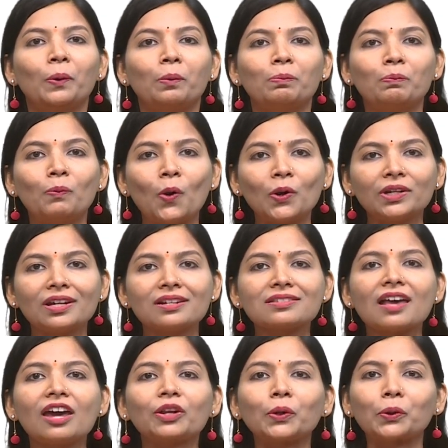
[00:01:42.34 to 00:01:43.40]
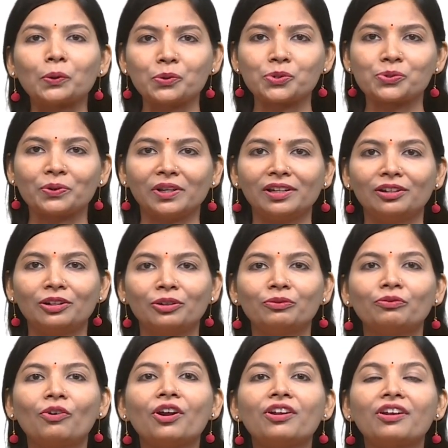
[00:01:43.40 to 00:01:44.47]
Motors are crucial
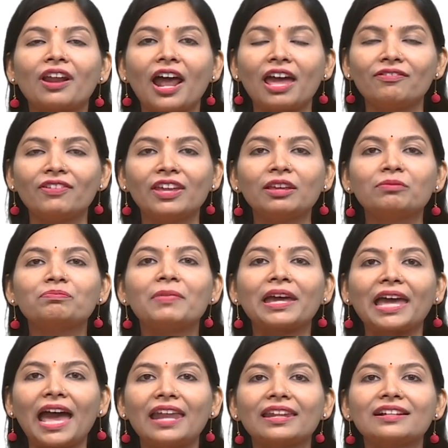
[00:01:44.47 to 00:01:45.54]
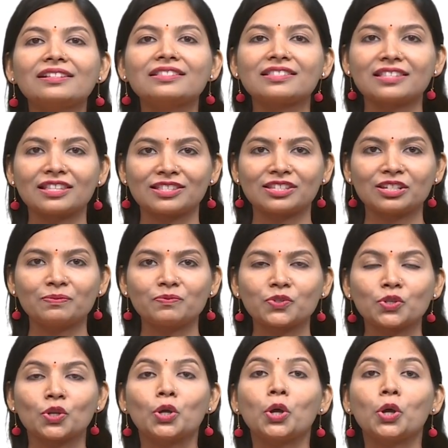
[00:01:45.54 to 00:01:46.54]
for driving mechanical systems,